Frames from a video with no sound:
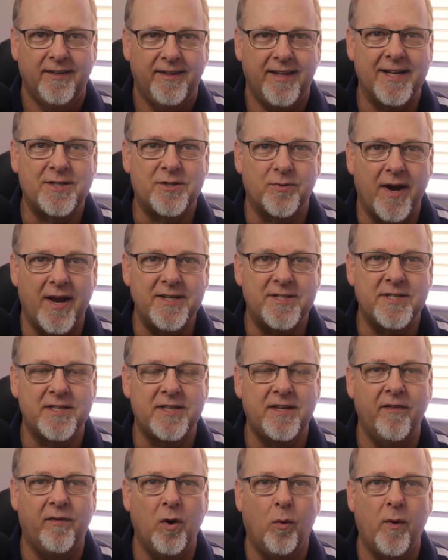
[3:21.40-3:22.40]
That's right. She's
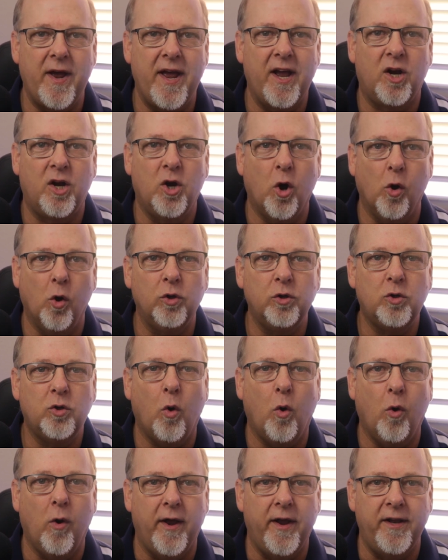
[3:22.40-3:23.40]
giving away a gold
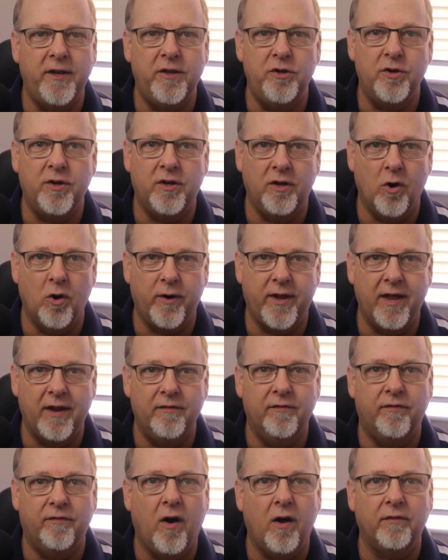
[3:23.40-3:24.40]
coin. You can go get
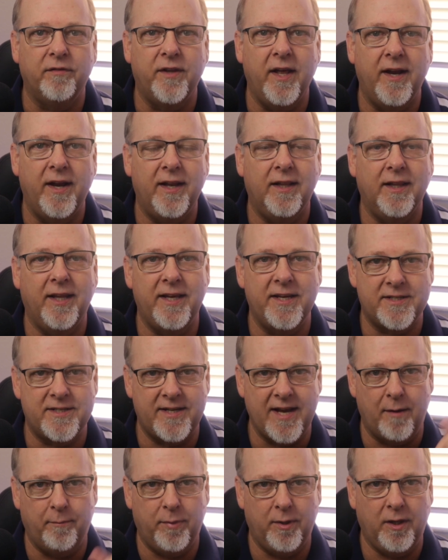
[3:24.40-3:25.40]
involved in it. Links
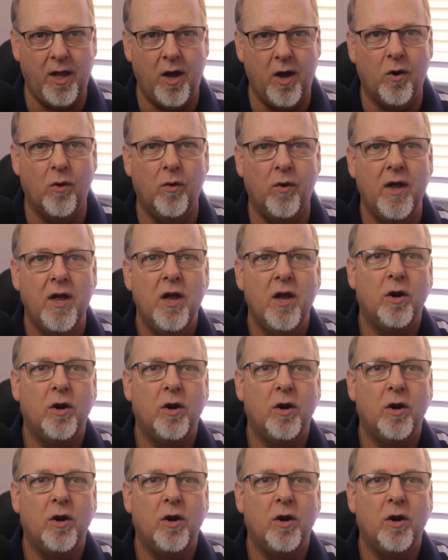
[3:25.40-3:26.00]
down below.